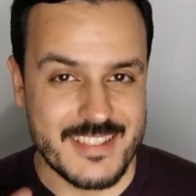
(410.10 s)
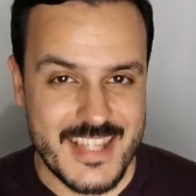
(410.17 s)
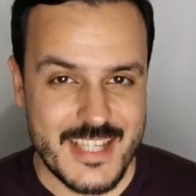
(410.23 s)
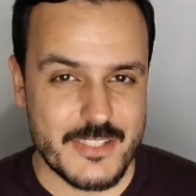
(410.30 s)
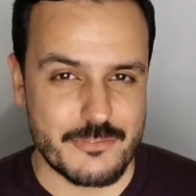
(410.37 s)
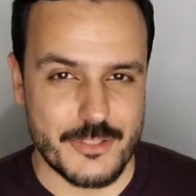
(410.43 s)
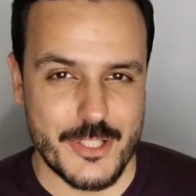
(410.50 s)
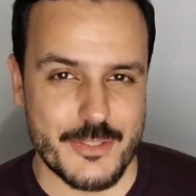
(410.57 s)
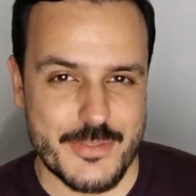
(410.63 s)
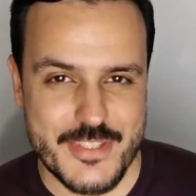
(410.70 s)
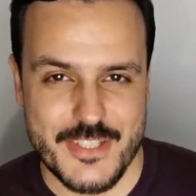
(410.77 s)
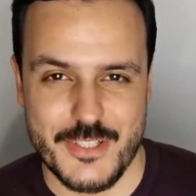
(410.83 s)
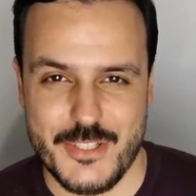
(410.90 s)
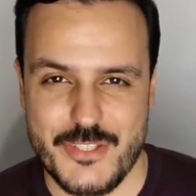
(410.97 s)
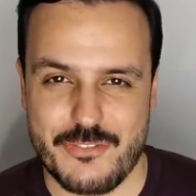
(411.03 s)
next
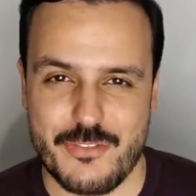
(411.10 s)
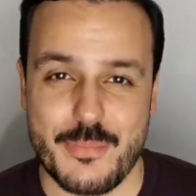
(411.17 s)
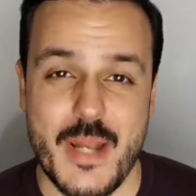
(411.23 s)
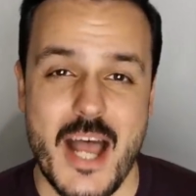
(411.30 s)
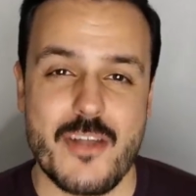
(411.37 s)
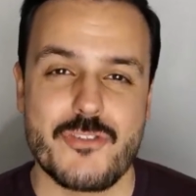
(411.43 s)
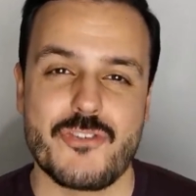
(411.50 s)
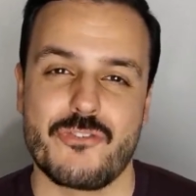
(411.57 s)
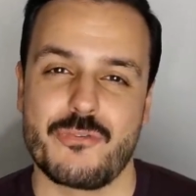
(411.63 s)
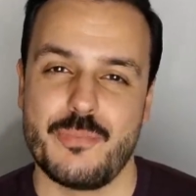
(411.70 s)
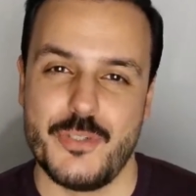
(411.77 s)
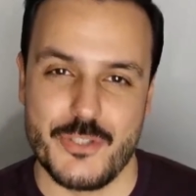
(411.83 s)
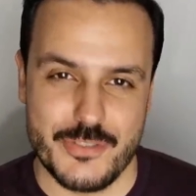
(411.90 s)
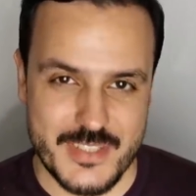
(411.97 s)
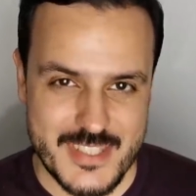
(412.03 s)
fragrance here is from House
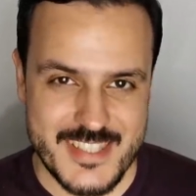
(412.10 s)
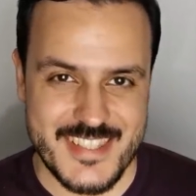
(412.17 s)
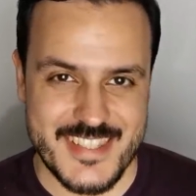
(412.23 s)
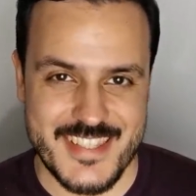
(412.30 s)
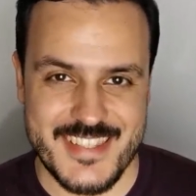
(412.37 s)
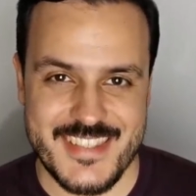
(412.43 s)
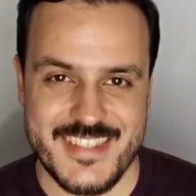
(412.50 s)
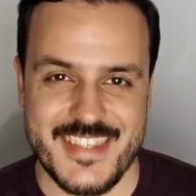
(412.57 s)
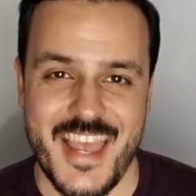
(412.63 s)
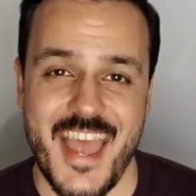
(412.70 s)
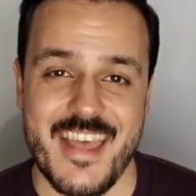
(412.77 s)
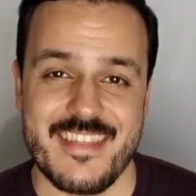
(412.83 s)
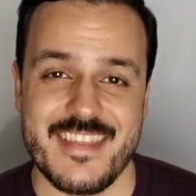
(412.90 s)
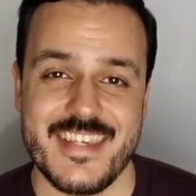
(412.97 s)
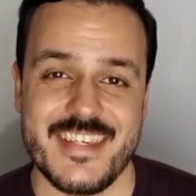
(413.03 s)
of Pure Distance
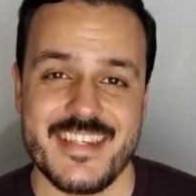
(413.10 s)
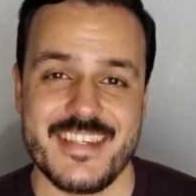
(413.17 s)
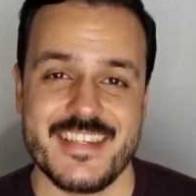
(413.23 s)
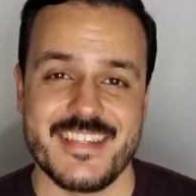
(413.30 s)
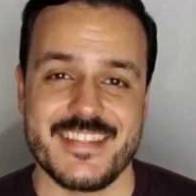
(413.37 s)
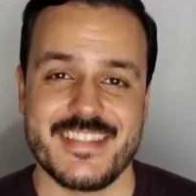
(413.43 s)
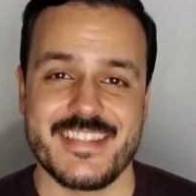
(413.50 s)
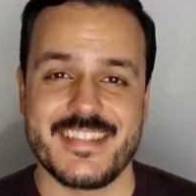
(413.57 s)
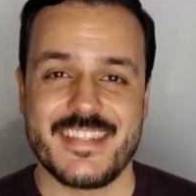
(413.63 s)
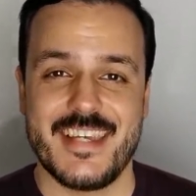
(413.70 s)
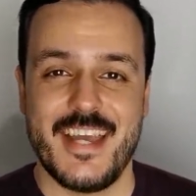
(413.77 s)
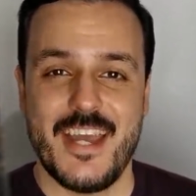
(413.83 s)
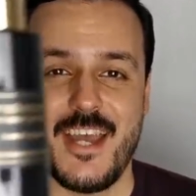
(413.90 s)
and it is